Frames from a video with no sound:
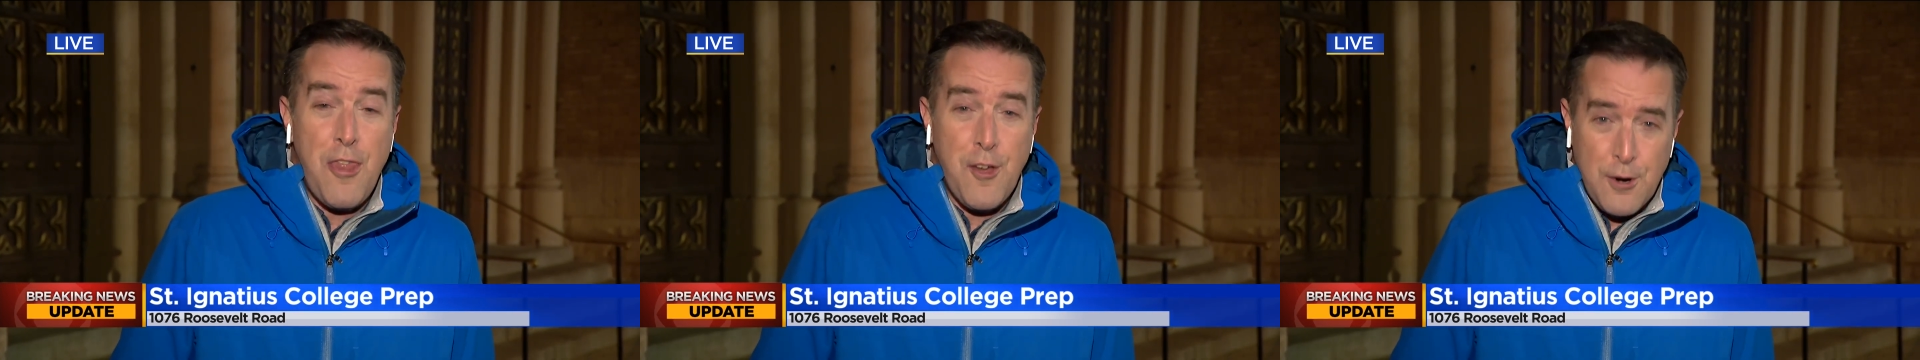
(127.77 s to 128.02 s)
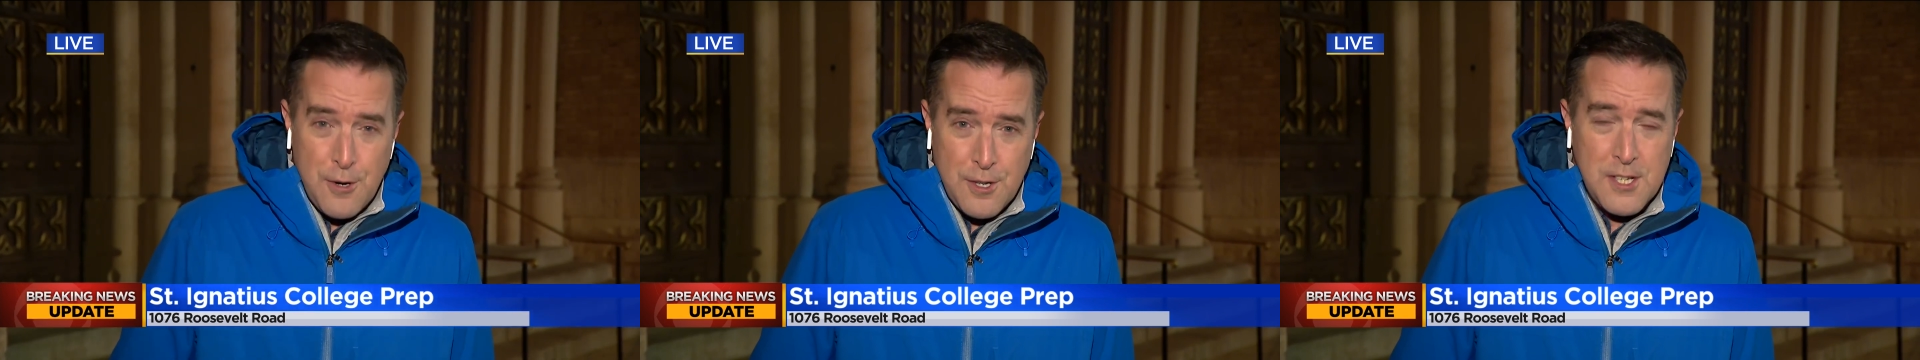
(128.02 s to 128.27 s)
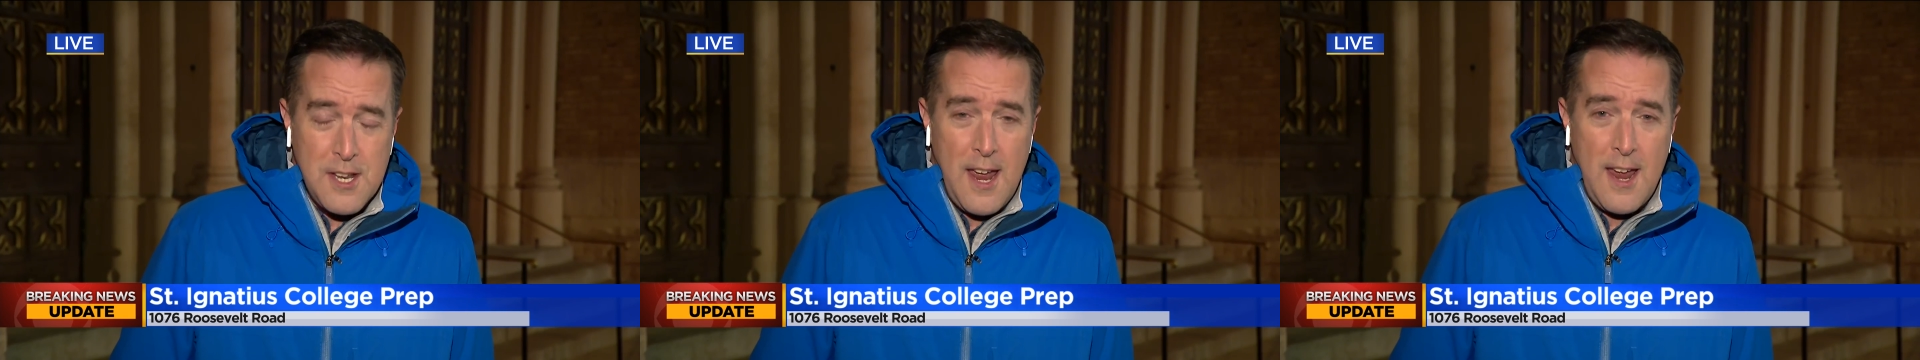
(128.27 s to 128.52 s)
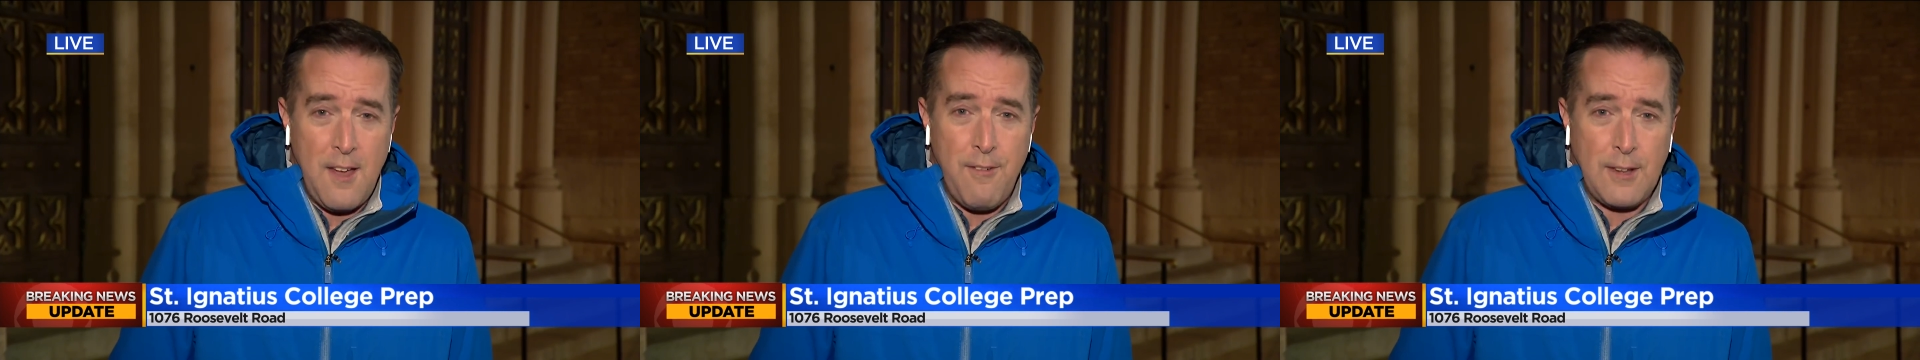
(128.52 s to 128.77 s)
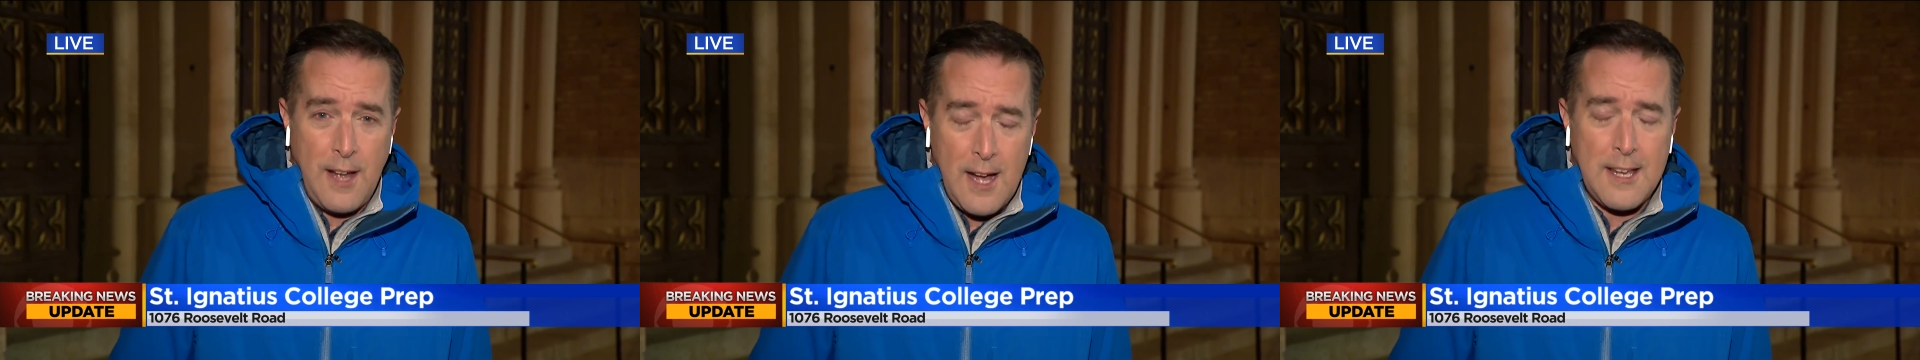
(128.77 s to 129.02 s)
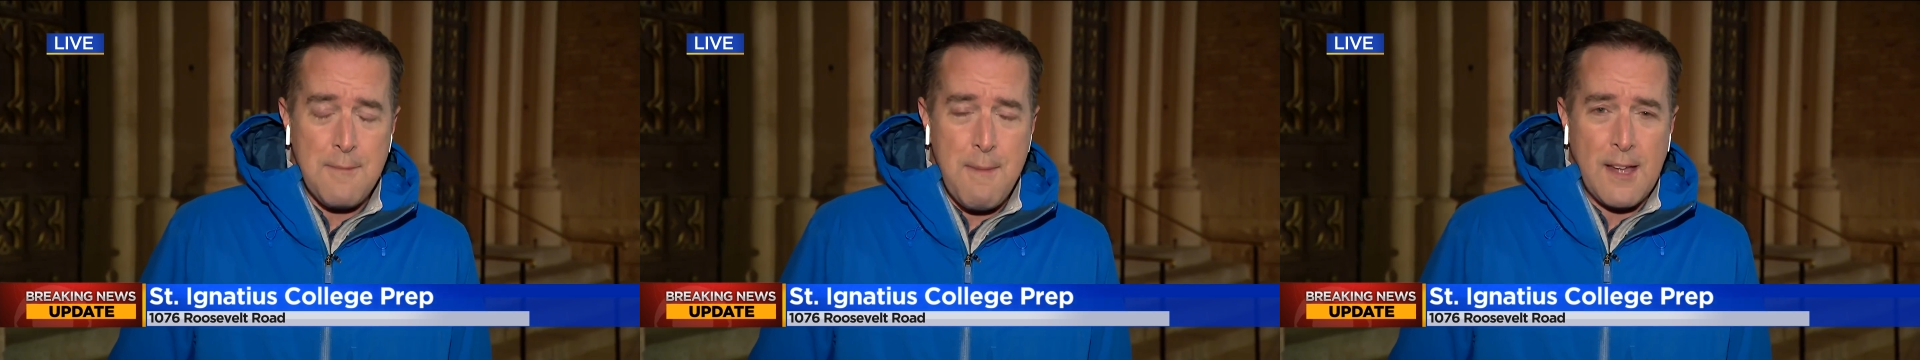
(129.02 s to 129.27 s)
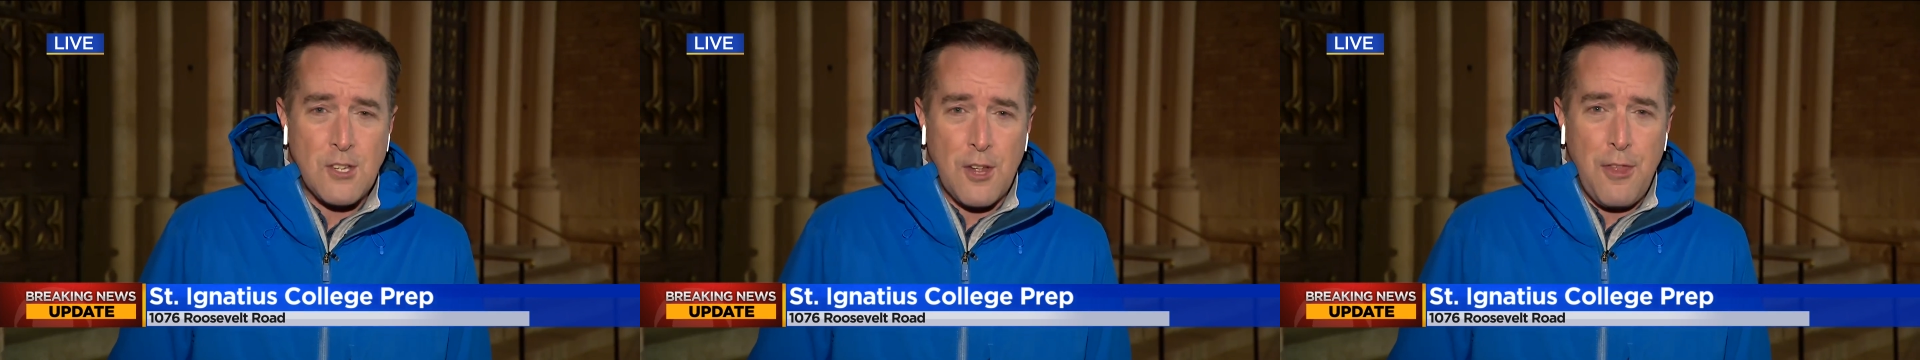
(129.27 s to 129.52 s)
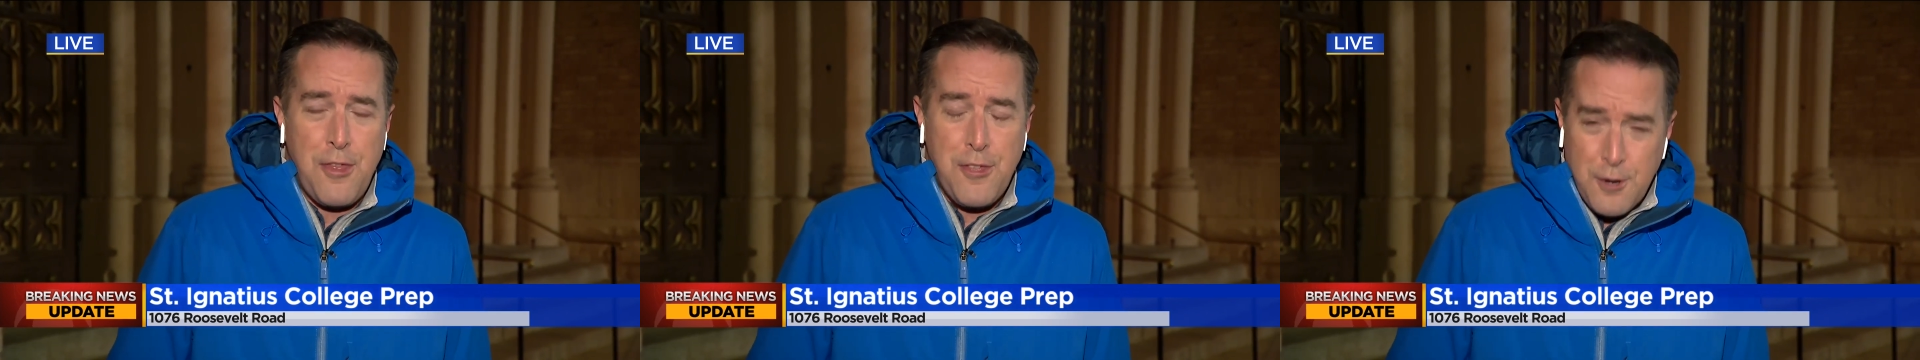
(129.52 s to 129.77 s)
Thursday, a hockey match
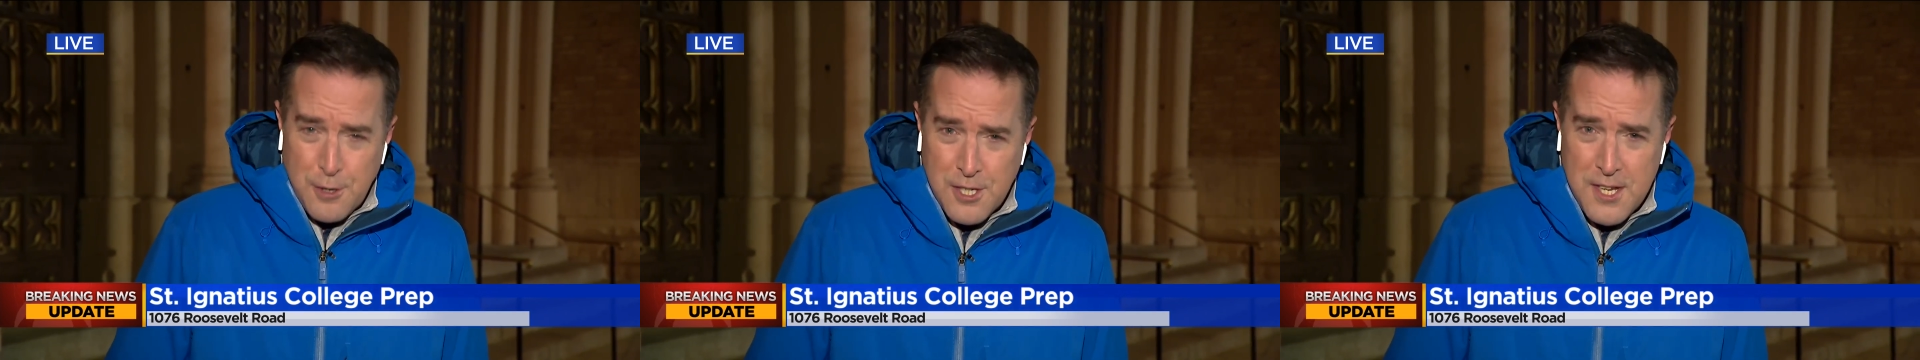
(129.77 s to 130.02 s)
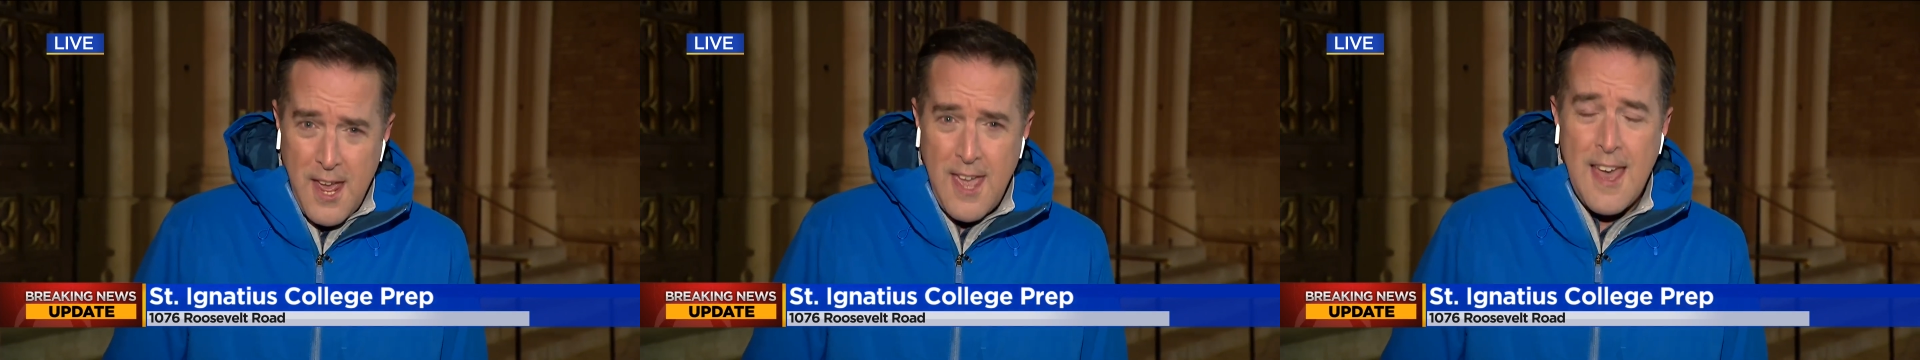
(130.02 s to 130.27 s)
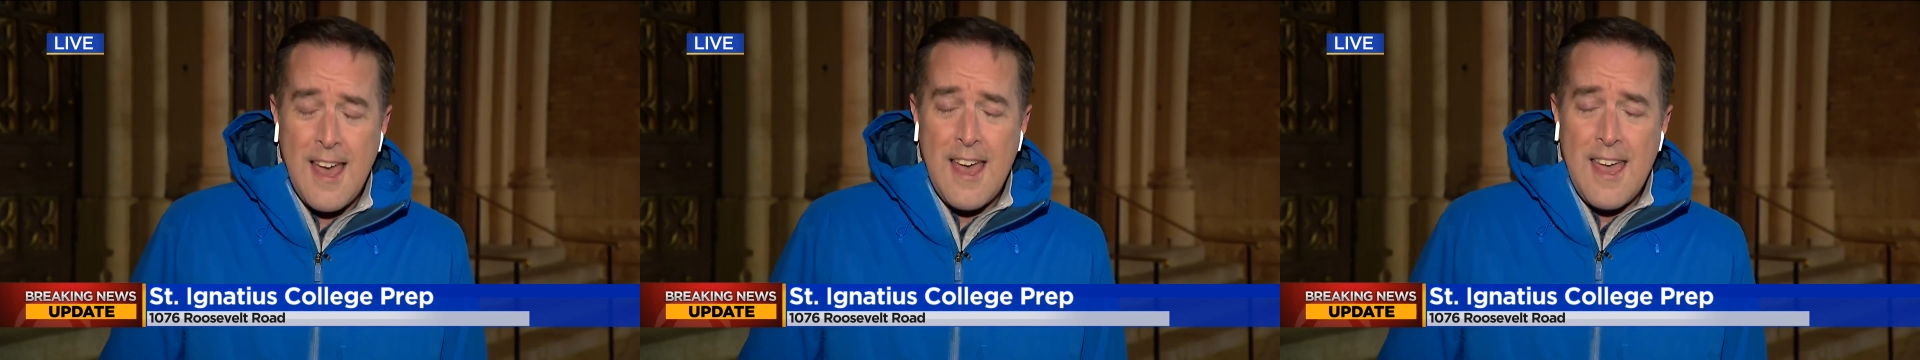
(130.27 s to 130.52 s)
on Thursday.